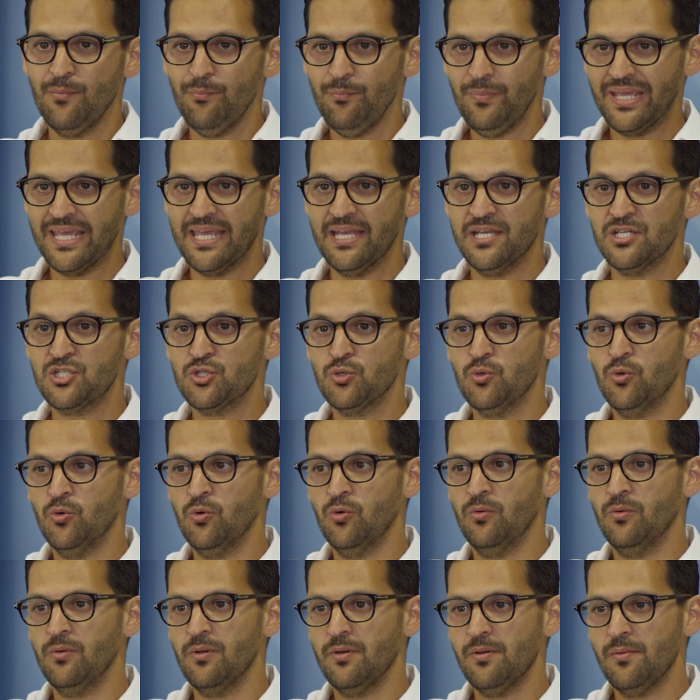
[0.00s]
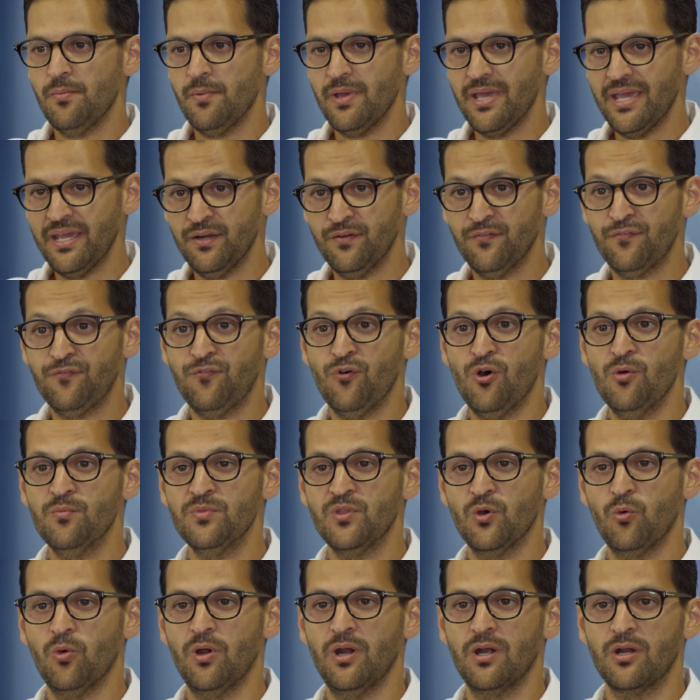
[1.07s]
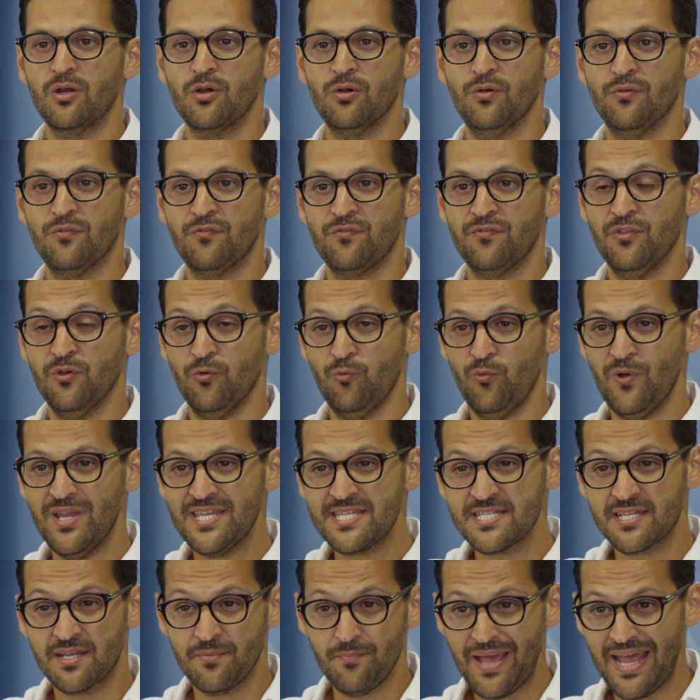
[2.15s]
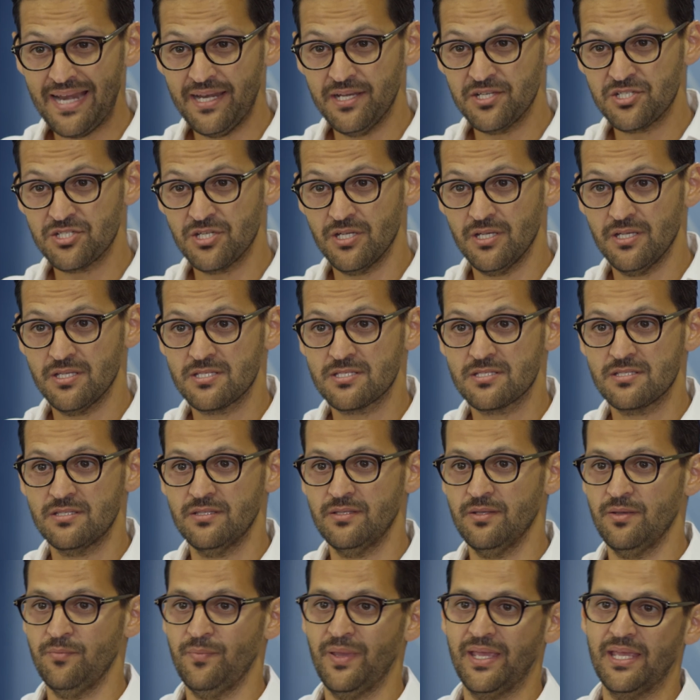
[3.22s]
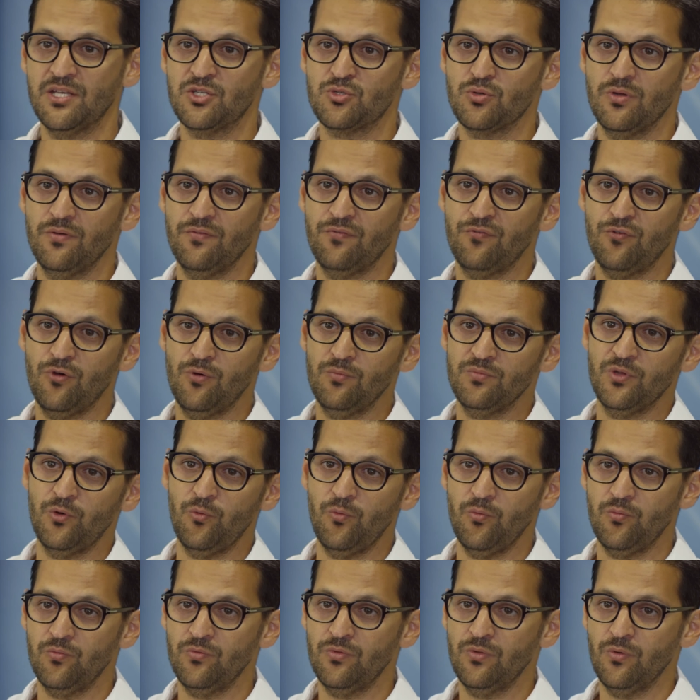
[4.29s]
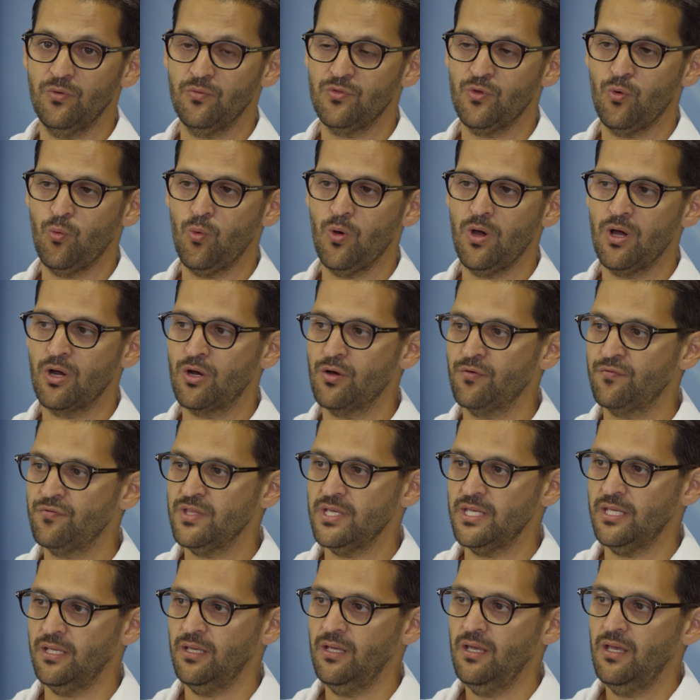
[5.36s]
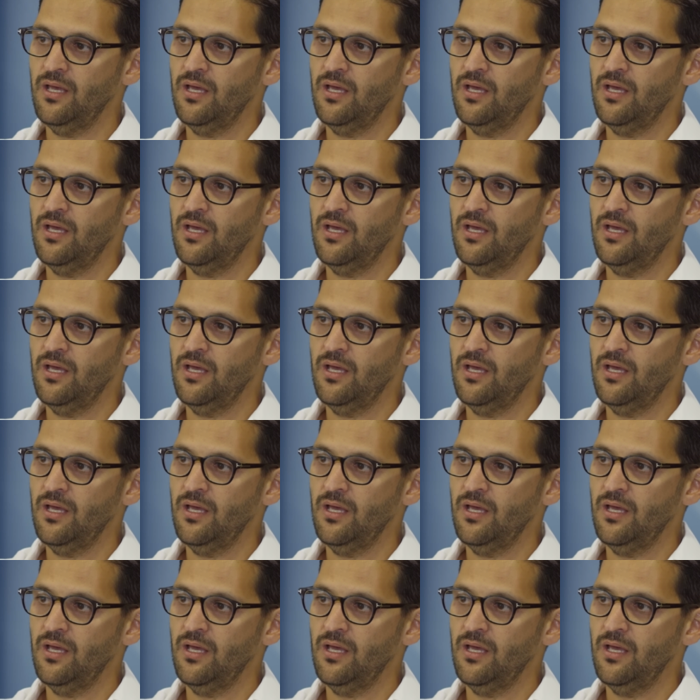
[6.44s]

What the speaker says: begin to inform the work of the risk managers, they begin to inform the work of the